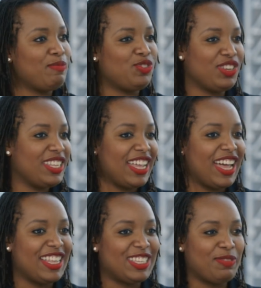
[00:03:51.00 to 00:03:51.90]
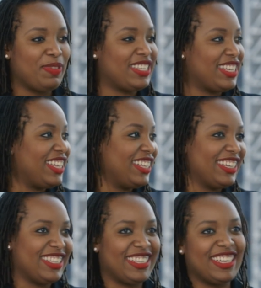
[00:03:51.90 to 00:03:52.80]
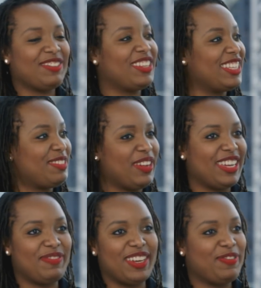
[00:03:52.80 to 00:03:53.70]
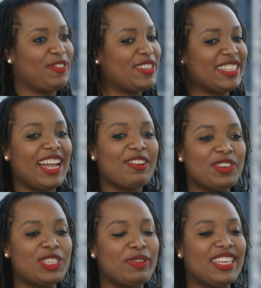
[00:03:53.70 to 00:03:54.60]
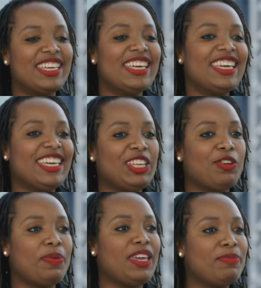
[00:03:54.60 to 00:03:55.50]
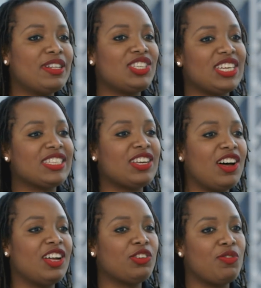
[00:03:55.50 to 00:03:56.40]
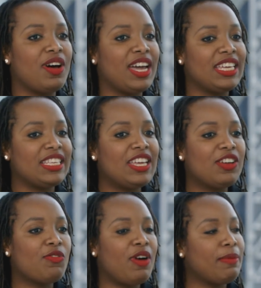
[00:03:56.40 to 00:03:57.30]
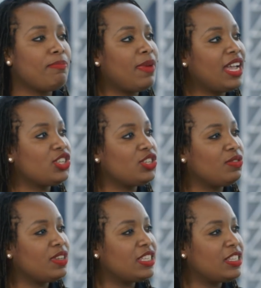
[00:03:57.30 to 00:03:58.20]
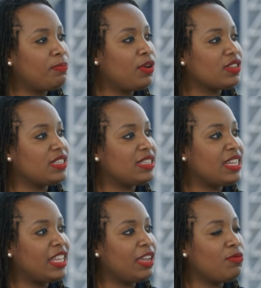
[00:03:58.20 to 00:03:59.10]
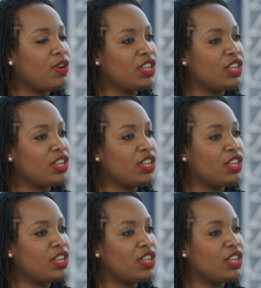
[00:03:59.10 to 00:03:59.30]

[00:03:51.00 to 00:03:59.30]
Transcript: from Trinidad. So basically it's like, oh, it's my first language. But, people just can't quite match you into the boxes that they